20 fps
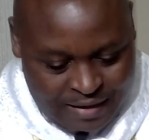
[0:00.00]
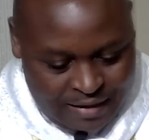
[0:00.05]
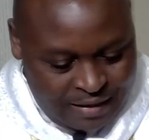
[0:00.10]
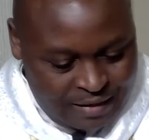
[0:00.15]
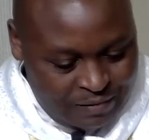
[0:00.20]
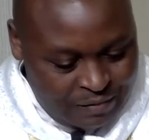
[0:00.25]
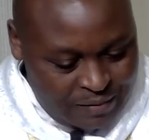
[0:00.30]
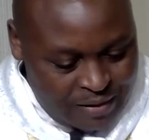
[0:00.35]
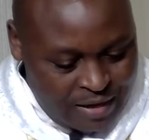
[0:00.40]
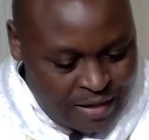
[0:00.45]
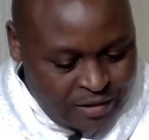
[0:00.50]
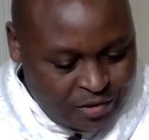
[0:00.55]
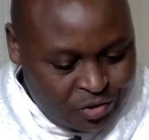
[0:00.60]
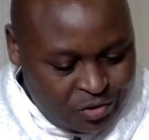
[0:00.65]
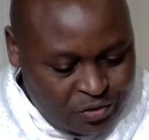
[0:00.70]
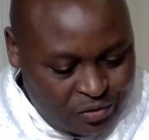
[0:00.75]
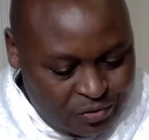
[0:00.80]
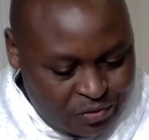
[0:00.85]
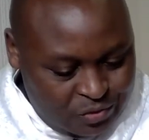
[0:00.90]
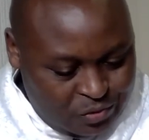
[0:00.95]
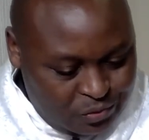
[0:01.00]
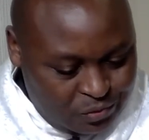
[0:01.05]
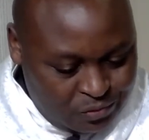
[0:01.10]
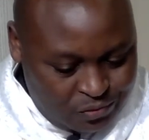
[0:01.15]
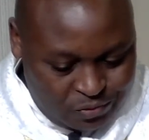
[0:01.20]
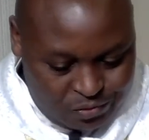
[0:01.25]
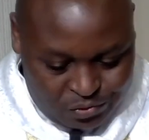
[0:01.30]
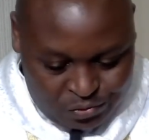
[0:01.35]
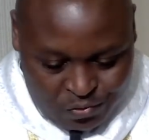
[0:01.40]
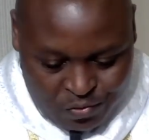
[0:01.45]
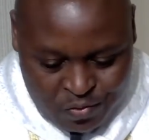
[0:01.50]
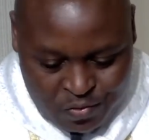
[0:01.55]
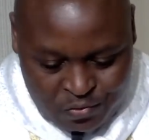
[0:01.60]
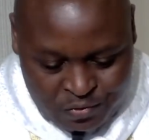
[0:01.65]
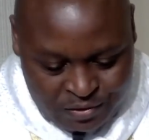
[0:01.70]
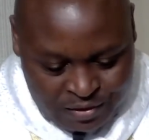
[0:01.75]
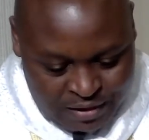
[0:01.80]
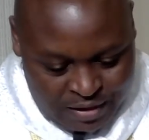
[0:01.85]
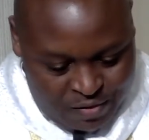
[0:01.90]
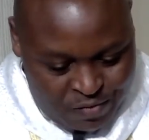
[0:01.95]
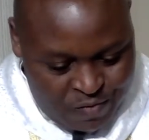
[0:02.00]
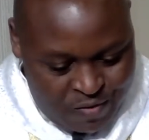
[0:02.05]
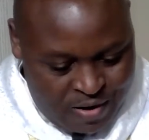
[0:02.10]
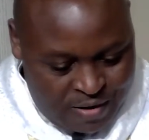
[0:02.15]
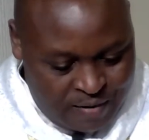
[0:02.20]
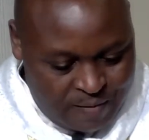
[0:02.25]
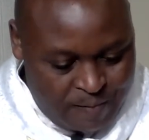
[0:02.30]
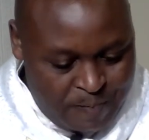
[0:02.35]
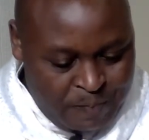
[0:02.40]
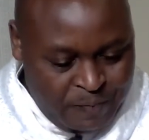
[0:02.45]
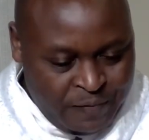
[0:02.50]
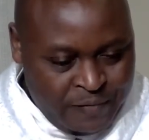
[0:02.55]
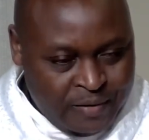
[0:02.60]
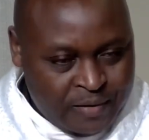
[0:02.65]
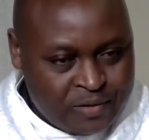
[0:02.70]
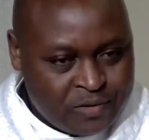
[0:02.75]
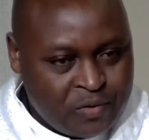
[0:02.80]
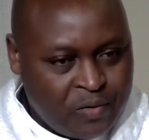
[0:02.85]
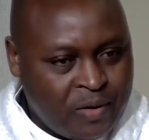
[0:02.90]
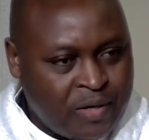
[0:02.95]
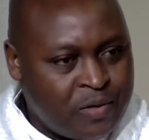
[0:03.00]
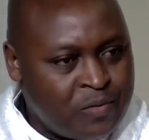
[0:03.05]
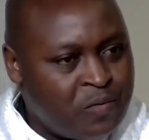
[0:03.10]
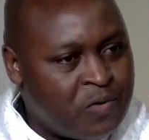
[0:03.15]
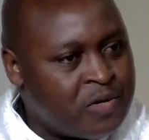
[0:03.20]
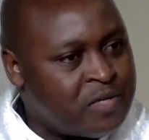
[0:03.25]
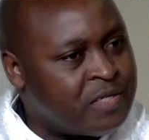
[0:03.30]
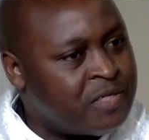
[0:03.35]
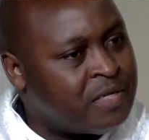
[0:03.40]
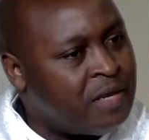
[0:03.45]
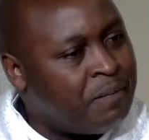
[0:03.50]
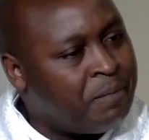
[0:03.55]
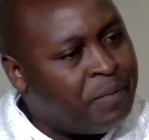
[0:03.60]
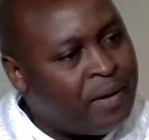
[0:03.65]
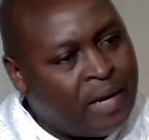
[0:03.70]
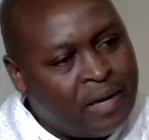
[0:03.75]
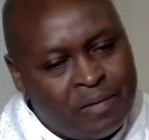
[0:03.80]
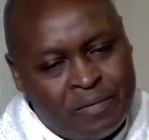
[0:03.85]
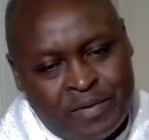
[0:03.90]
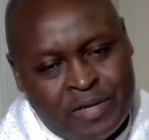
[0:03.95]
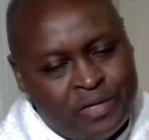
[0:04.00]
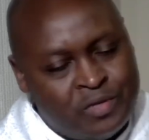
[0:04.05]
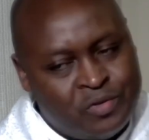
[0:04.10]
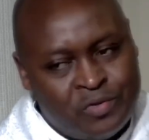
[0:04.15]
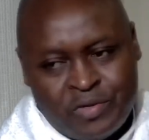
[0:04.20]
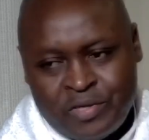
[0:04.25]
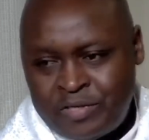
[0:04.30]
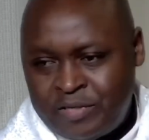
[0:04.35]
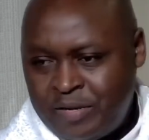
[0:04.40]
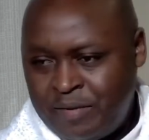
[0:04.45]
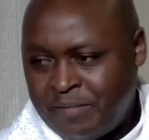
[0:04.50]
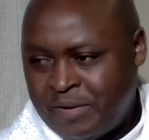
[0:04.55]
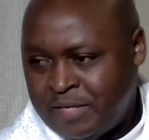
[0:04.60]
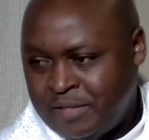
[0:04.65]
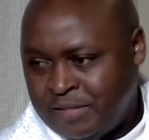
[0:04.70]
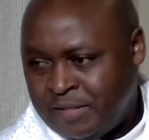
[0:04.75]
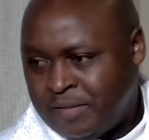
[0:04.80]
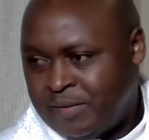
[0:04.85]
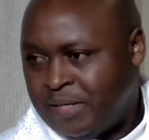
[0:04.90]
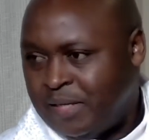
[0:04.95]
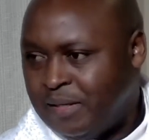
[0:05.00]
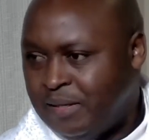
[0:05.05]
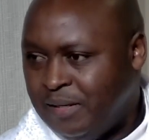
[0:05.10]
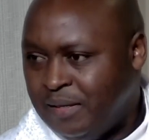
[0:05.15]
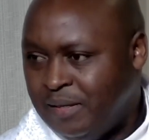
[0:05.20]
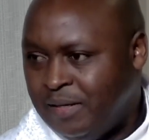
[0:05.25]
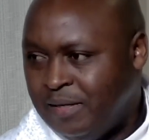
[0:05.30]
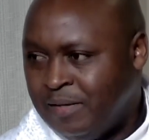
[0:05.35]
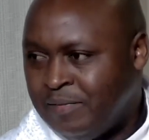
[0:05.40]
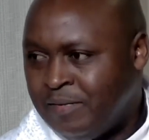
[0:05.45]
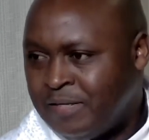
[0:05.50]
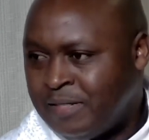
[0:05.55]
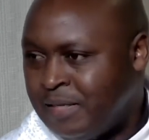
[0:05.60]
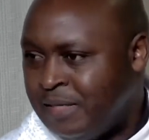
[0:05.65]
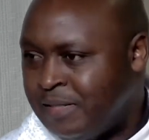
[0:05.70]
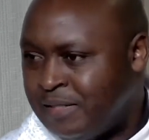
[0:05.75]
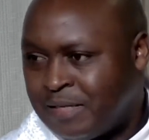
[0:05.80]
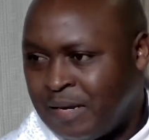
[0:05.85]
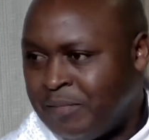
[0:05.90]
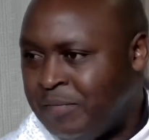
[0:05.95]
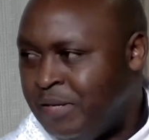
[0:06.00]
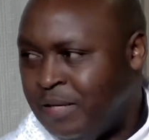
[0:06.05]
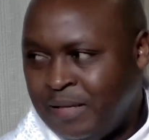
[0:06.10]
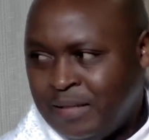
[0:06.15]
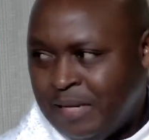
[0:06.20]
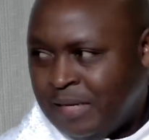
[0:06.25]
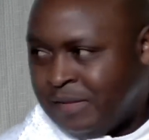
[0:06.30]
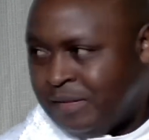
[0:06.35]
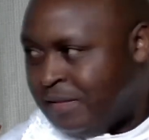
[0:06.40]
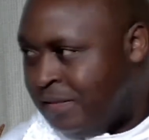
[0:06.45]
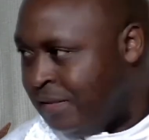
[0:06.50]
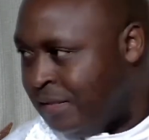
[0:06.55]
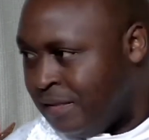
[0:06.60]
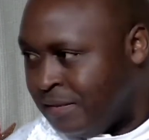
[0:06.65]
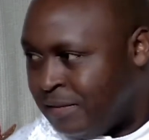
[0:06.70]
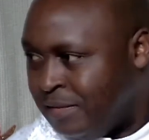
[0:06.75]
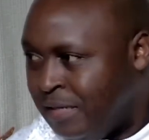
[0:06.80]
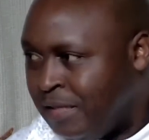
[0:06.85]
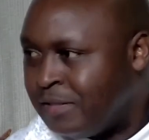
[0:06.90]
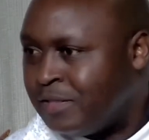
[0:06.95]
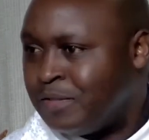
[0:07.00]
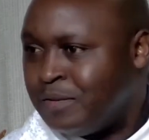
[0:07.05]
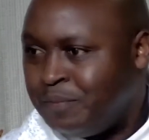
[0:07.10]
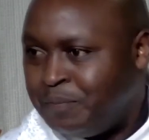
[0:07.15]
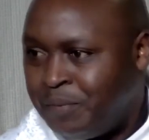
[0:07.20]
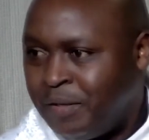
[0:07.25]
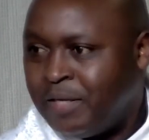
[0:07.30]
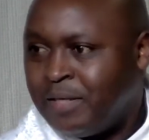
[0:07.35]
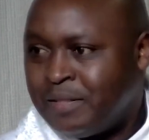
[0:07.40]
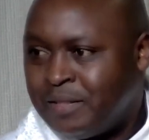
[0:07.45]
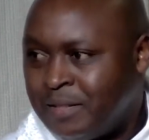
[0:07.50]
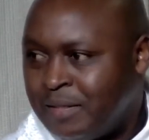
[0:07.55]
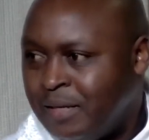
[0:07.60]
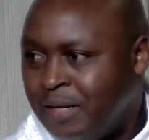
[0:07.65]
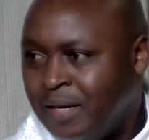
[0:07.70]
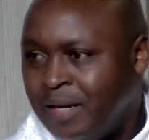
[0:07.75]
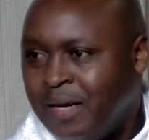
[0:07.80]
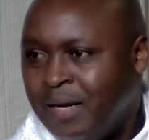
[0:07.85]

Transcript: in relation to who they were. So it was part of the Jewish imagery. It wasn't something that Jesus just picked